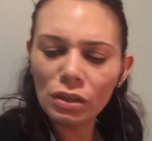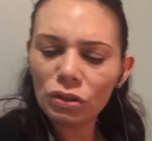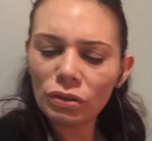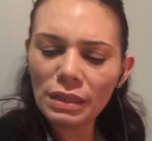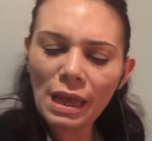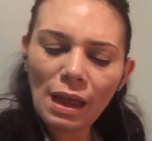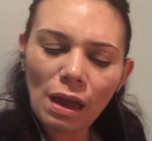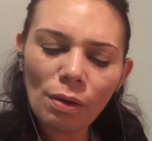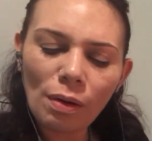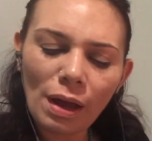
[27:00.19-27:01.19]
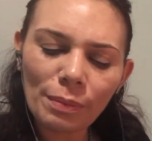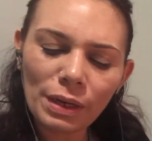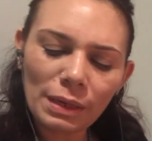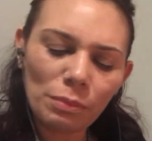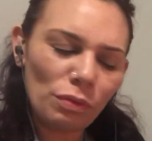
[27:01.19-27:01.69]
so now I'm
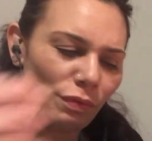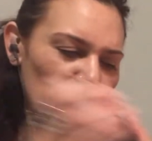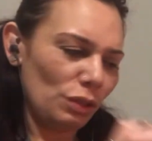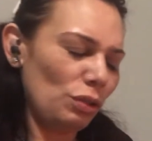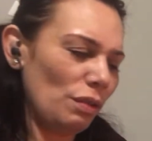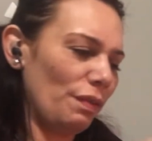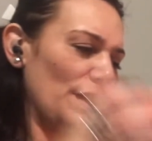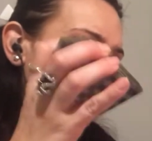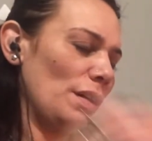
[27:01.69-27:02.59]
gonna move on to your final